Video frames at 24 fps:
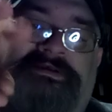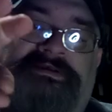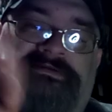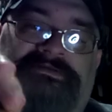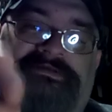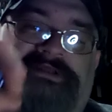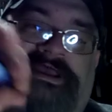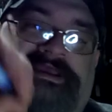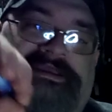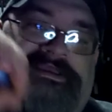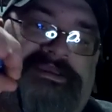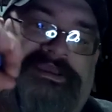
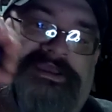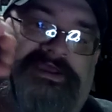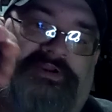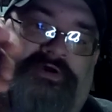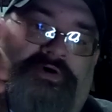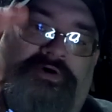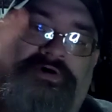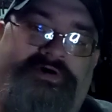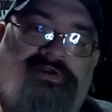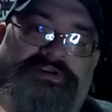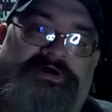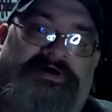that I can get a
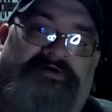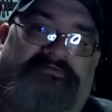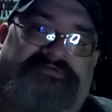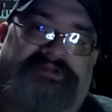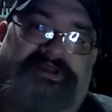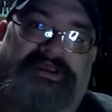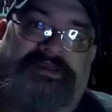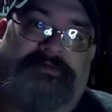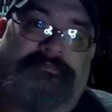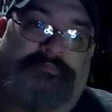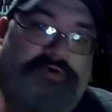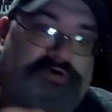hold of, and I
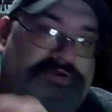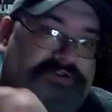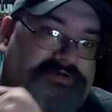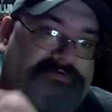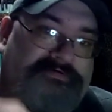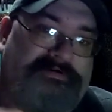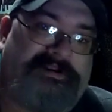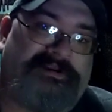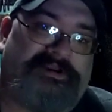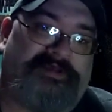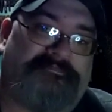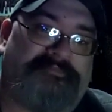can pull it
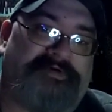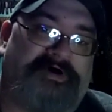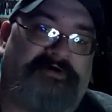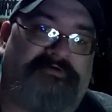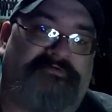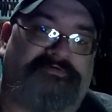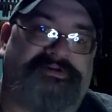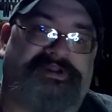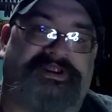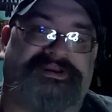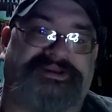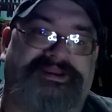right up out
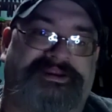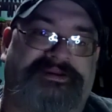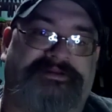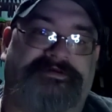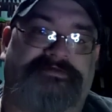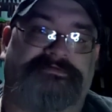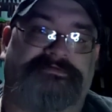when I need it.